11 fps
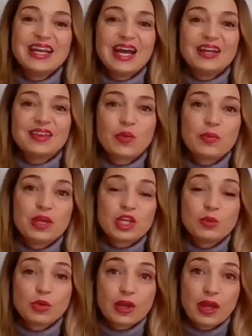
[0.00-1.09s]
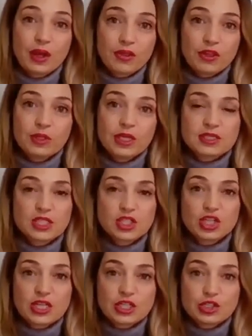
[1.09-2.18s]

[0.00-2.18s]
And that will make you more healthy because then you're getting